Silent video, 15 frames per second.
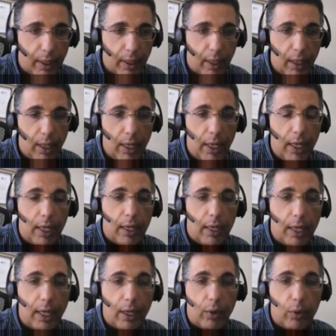Now,
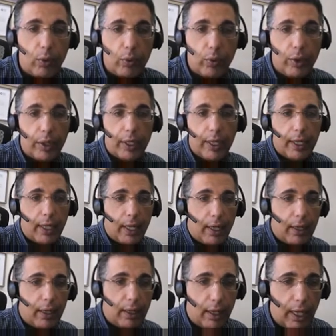work in Canada. Have you
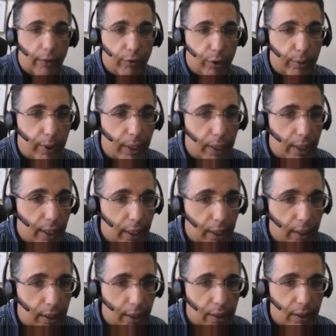been in Canada as a
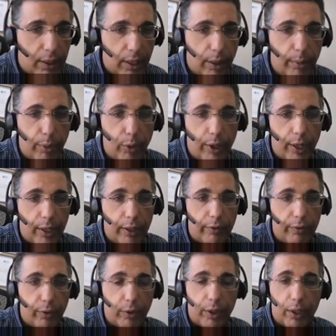temporary foreign
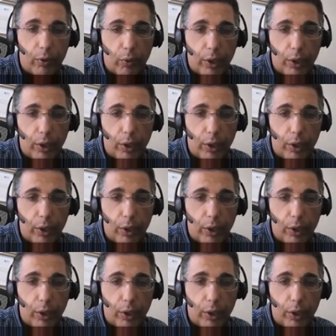worker?